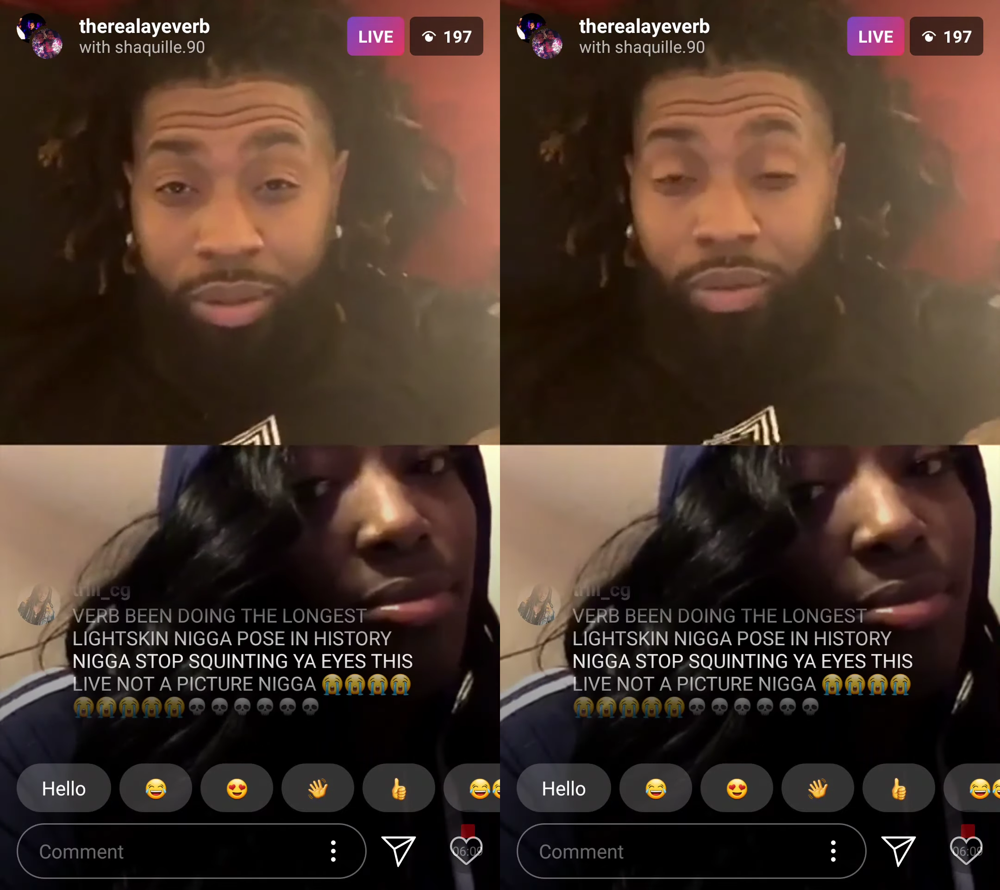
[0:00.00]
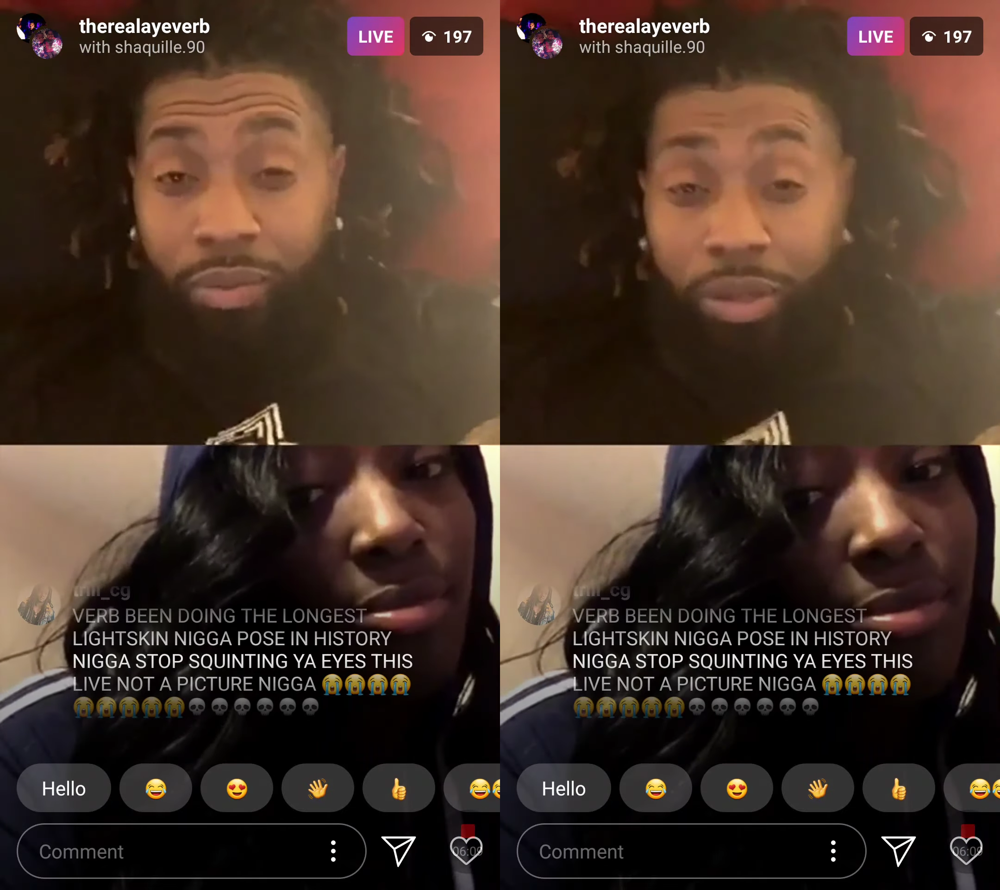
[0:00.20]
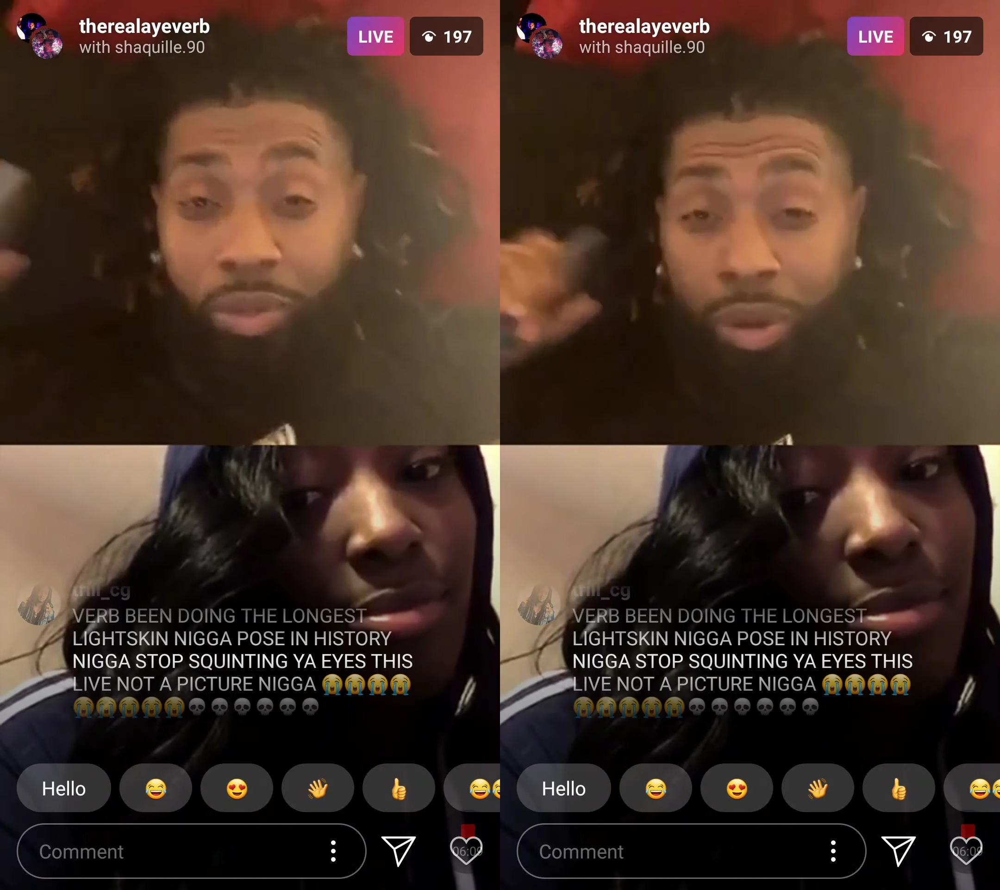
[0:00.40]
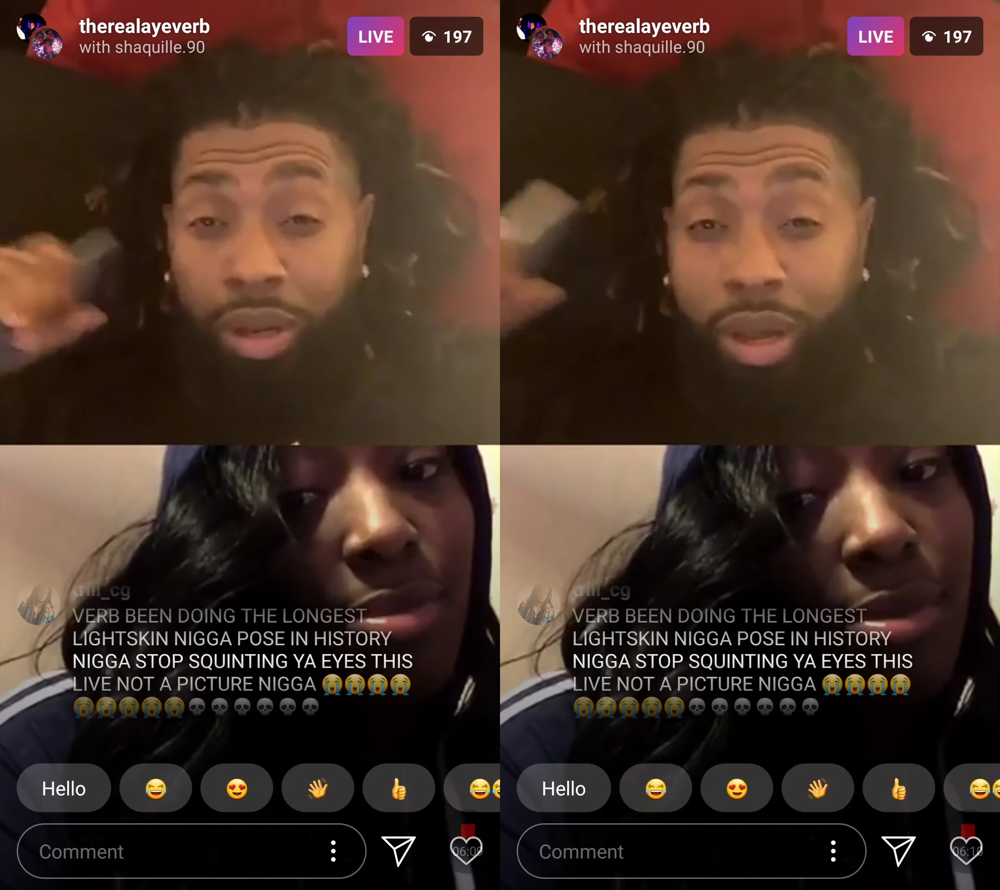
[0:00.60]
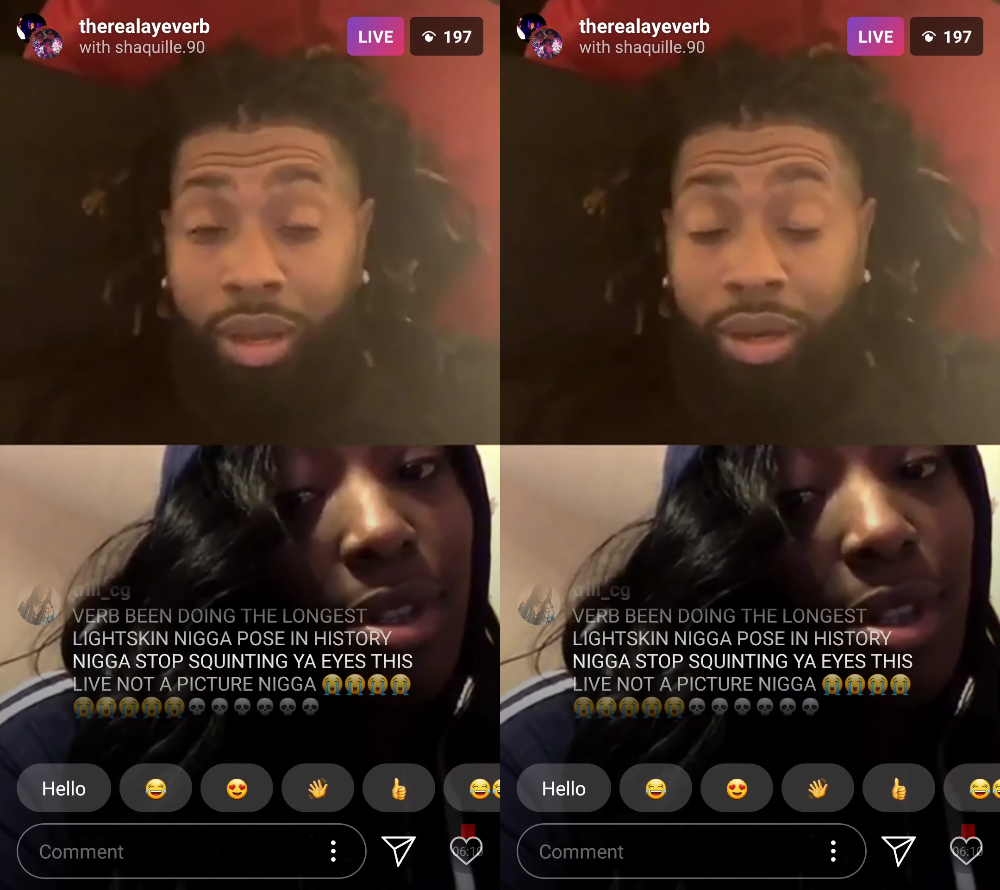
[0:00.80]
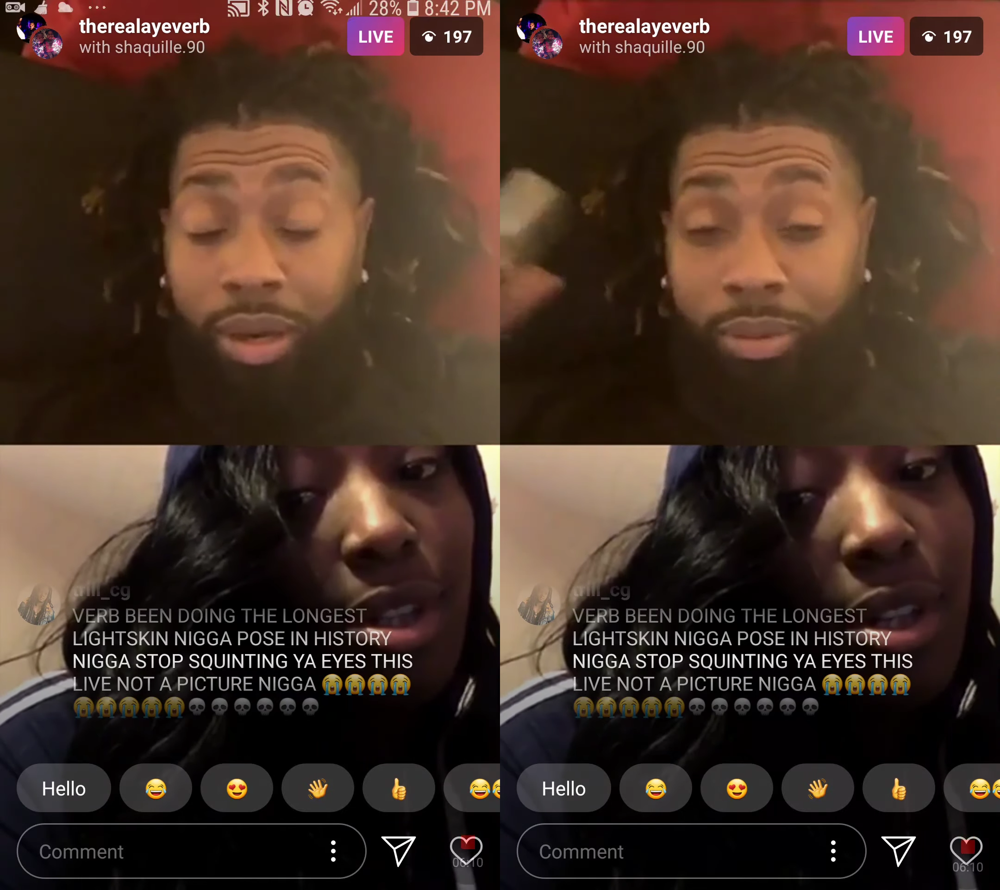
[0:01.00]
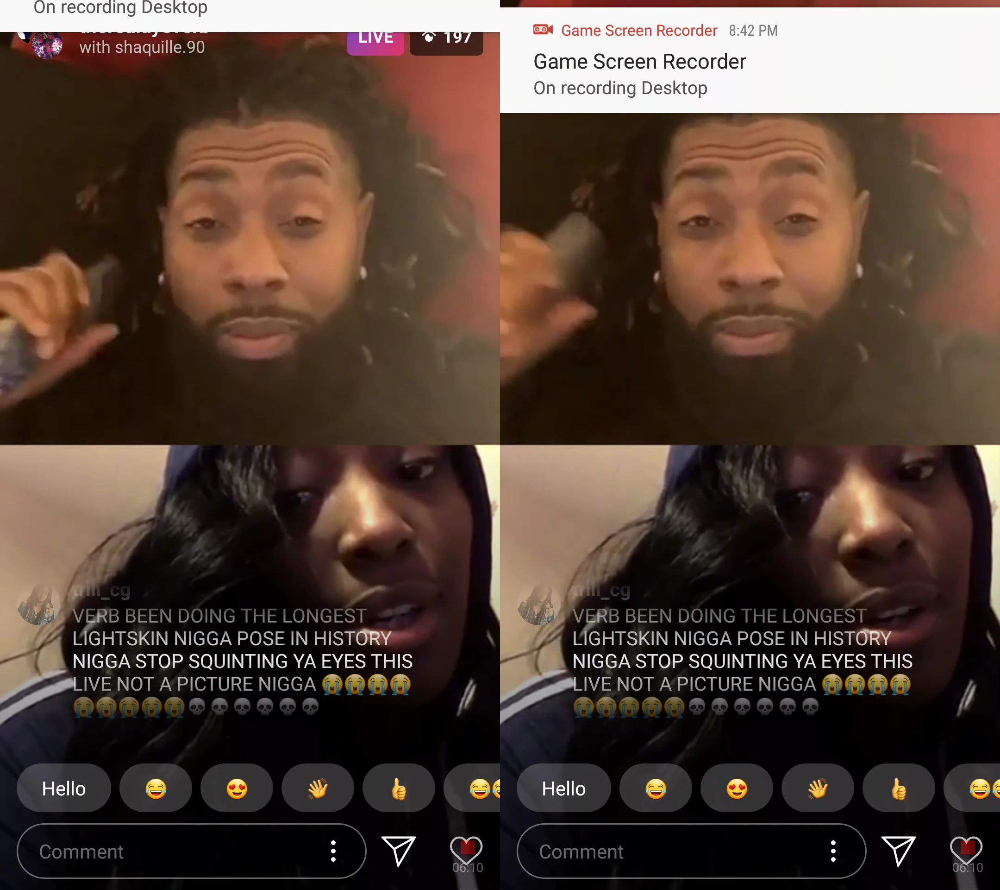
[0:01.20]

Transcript: the first one of y'all that be